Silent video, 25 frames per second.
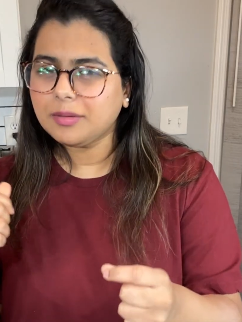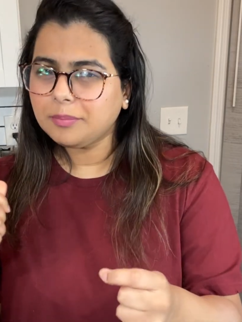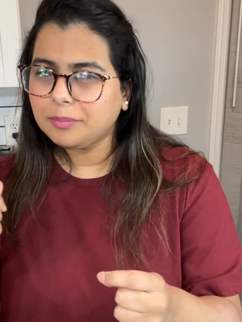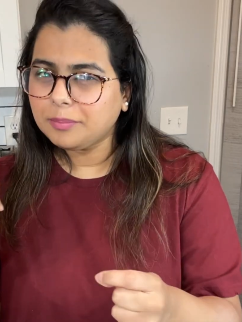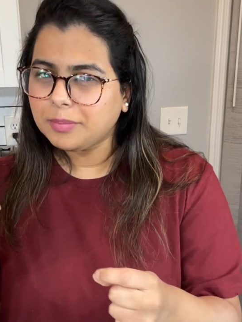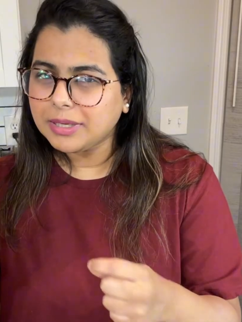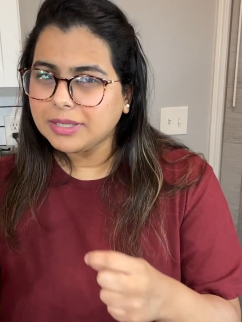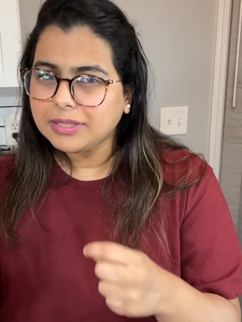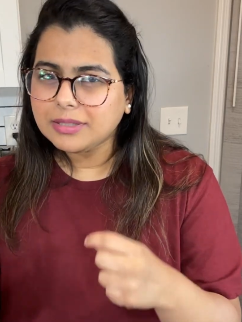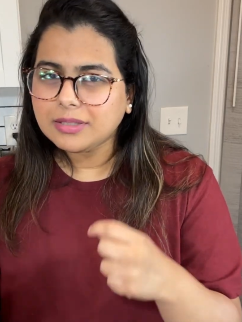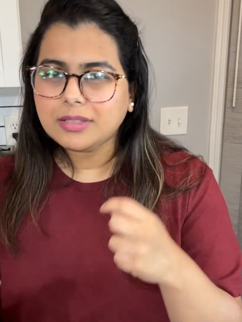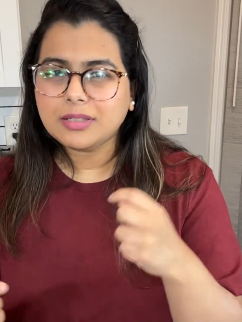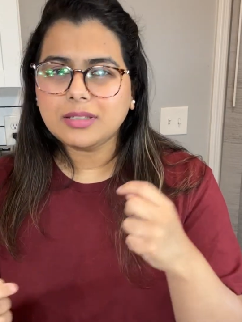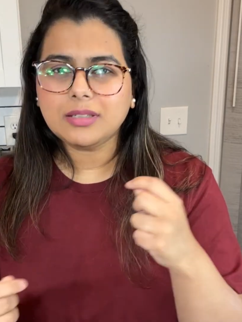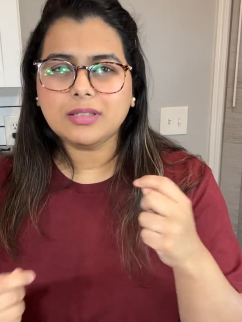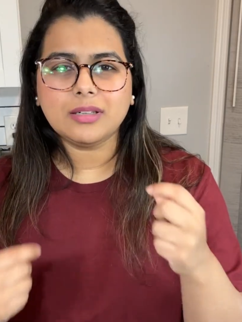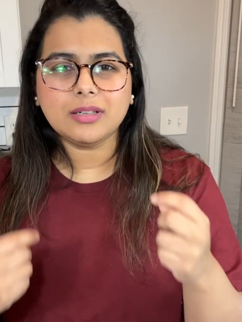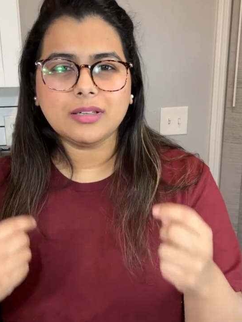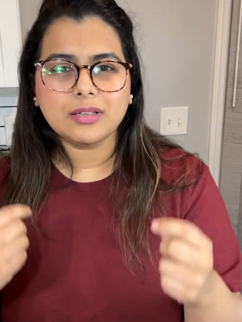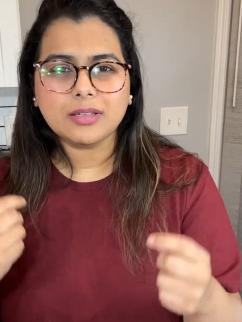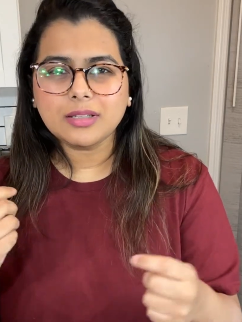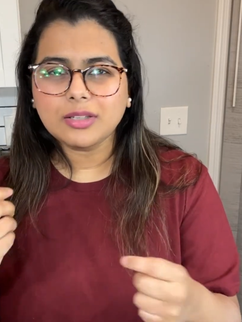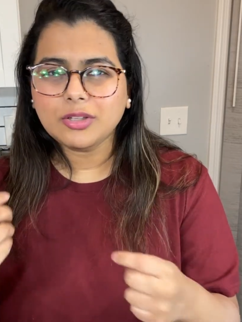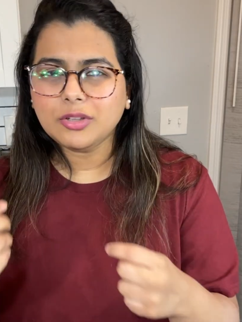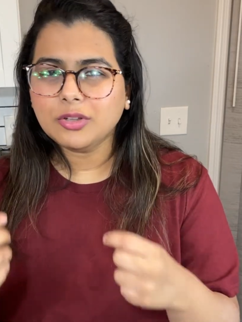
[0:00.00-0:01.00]
but
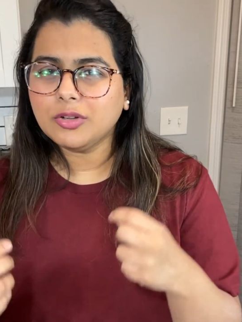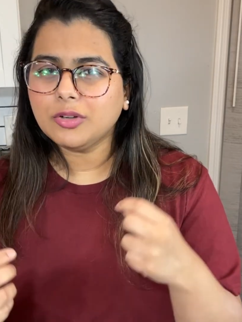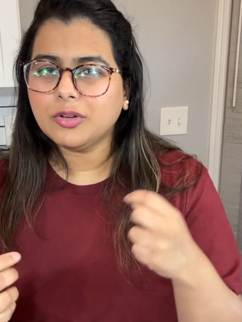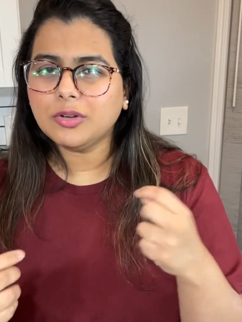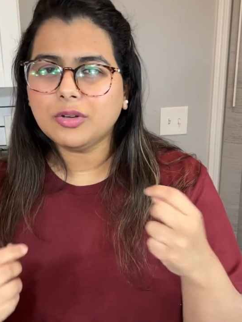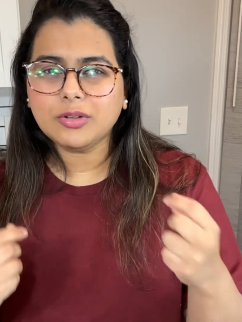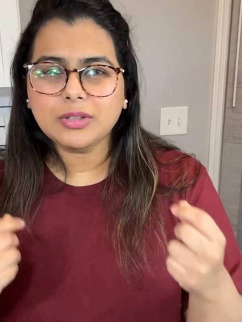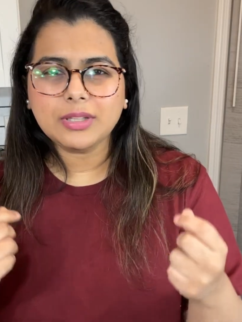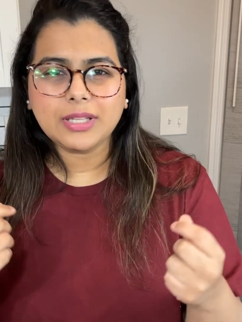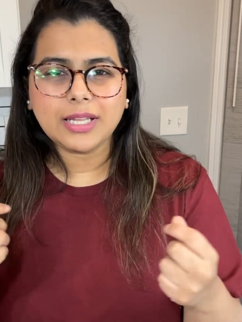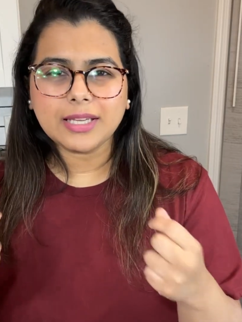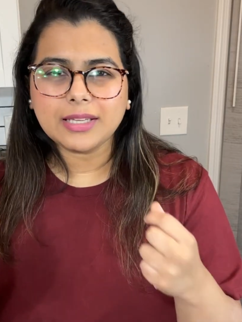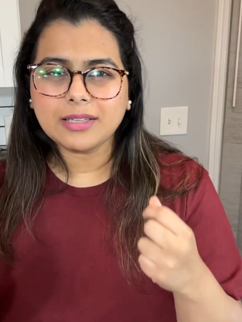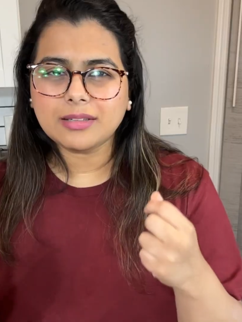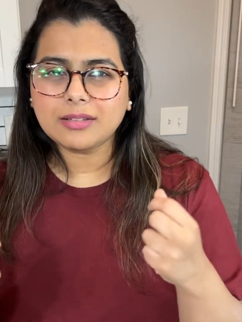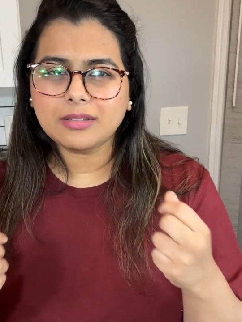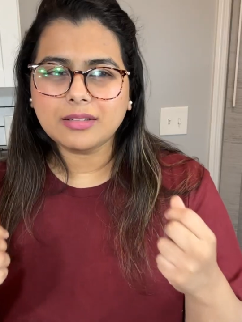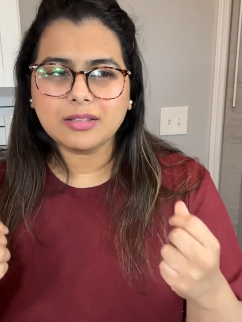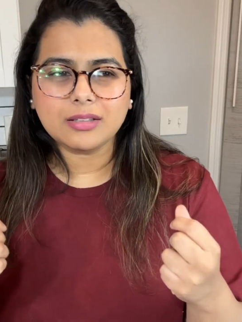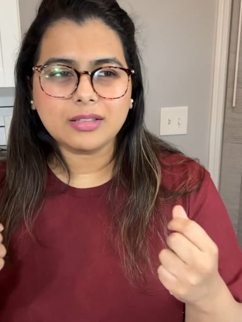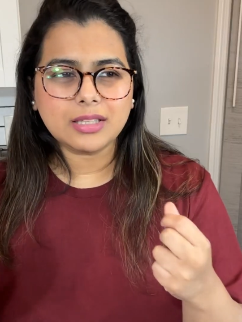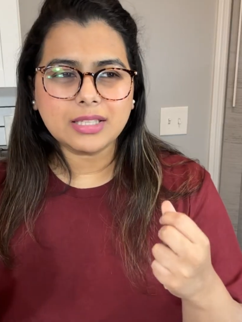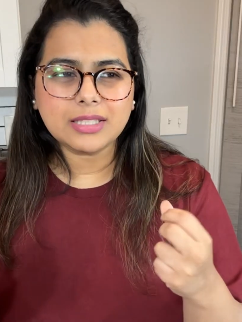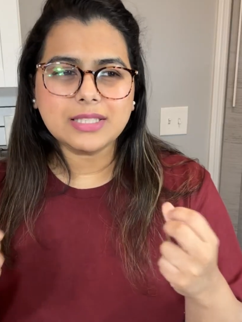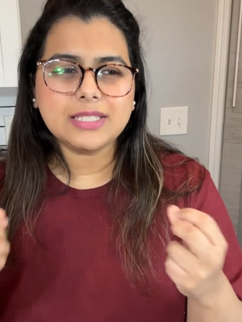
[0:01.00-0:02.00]
like
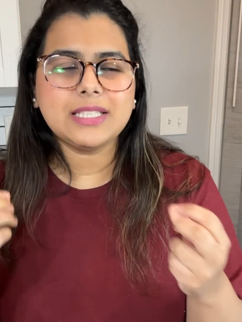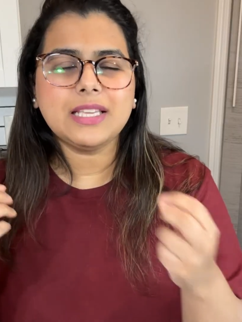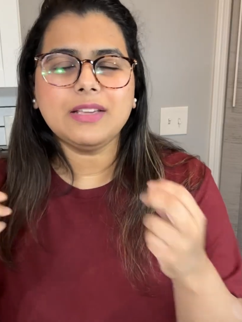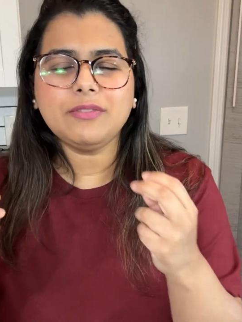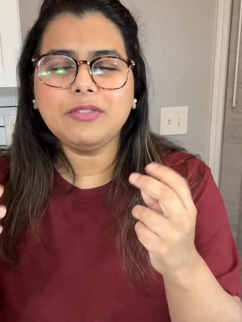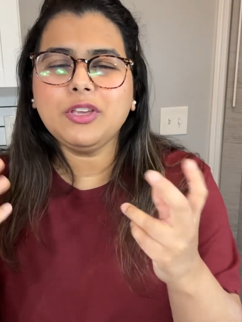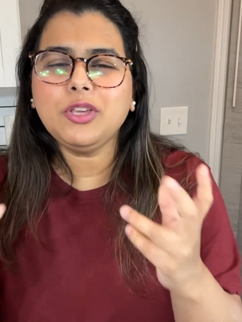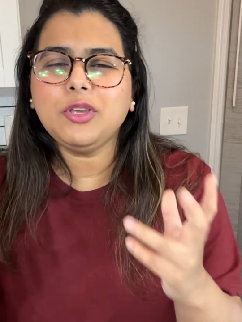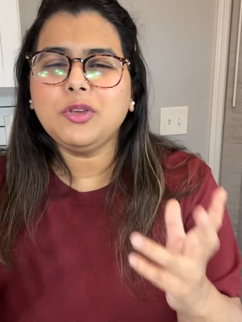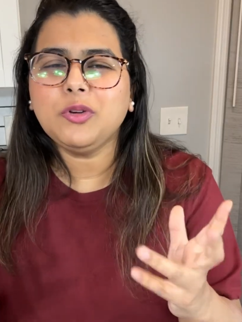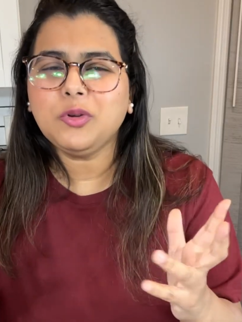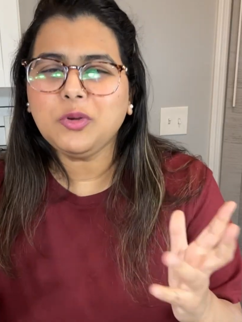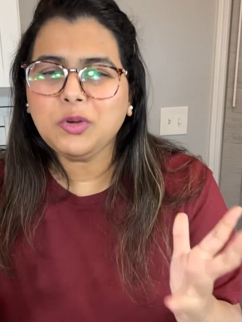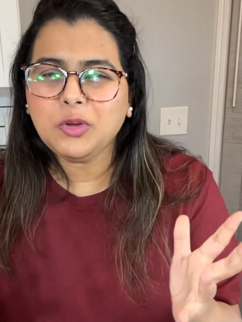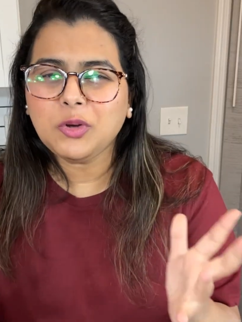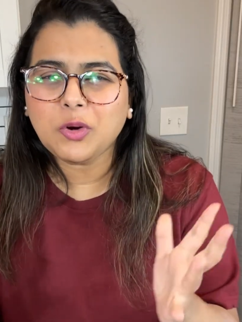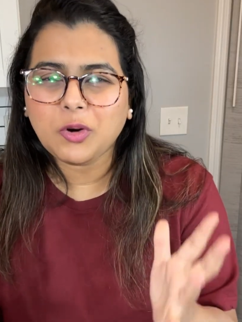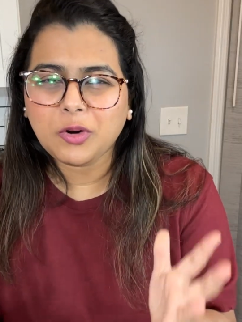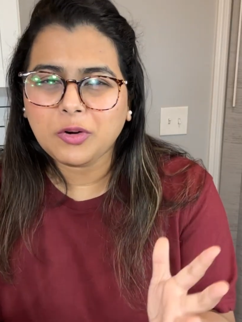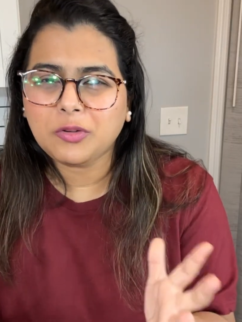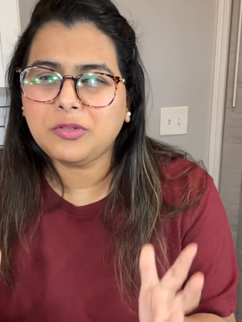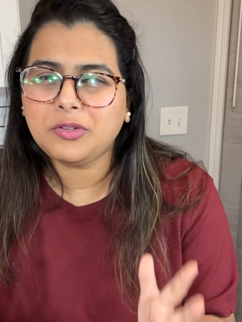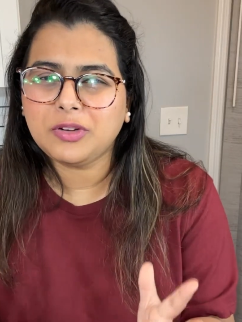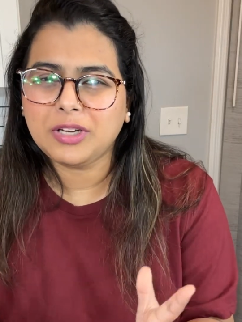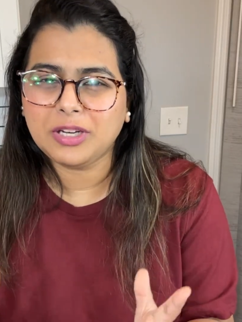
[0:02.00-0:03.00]
it's giving you
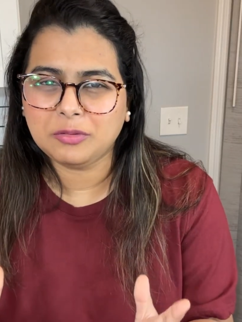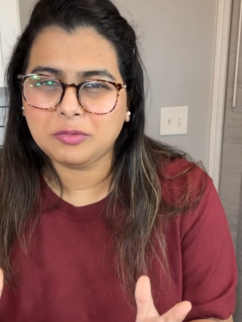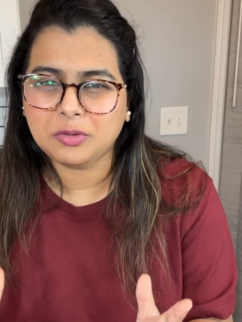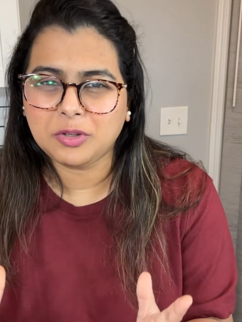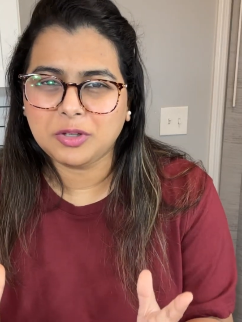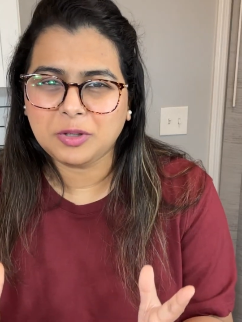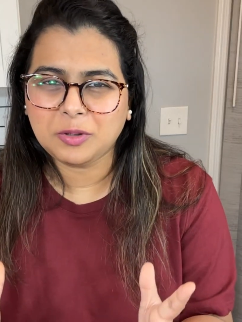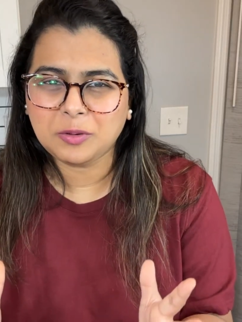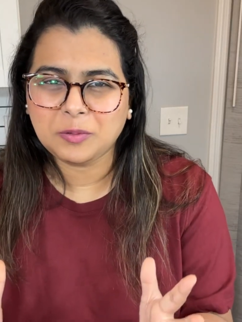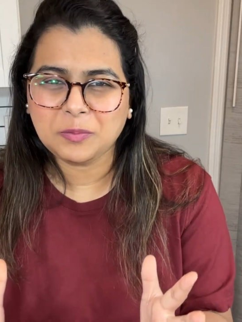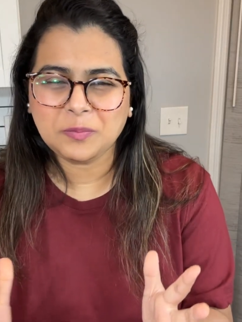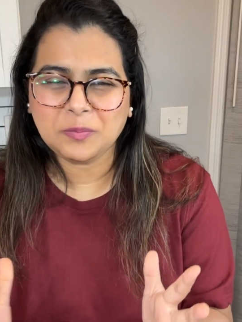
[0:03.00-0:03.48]
your flavor.